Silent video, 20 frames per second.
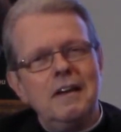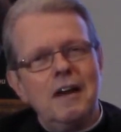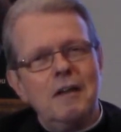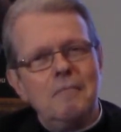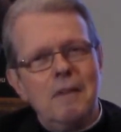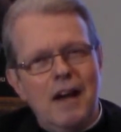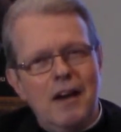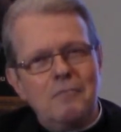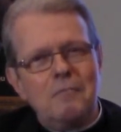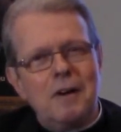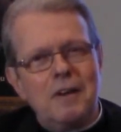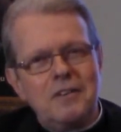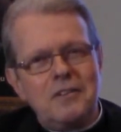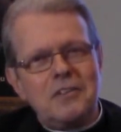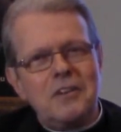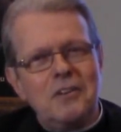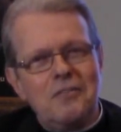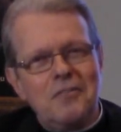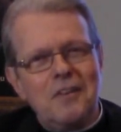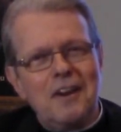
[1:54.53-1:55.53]
about
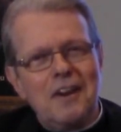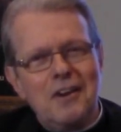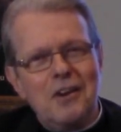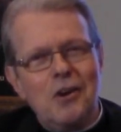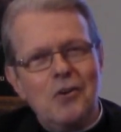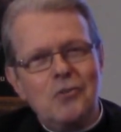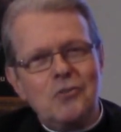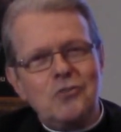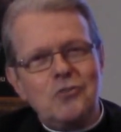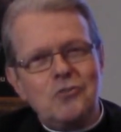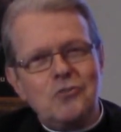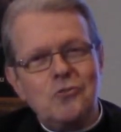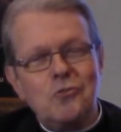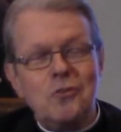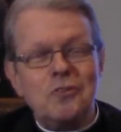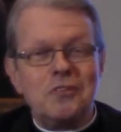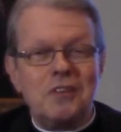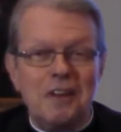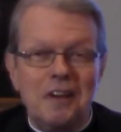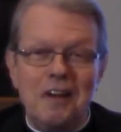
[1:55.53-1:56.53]
myself that I know is
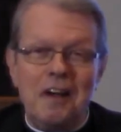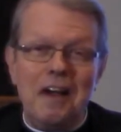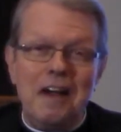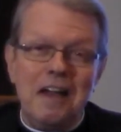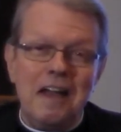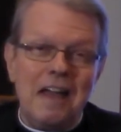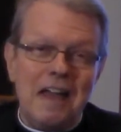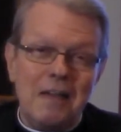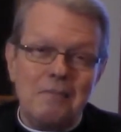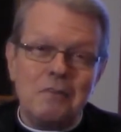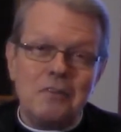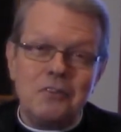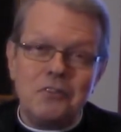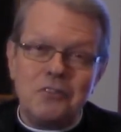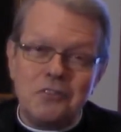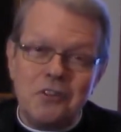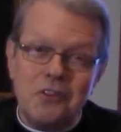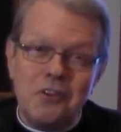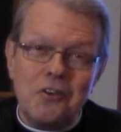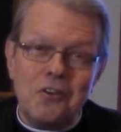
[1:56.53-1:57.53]
true is that I am a
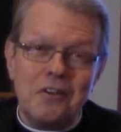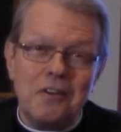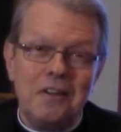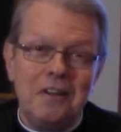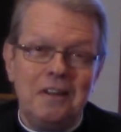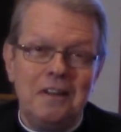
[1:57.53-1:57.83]
sinner.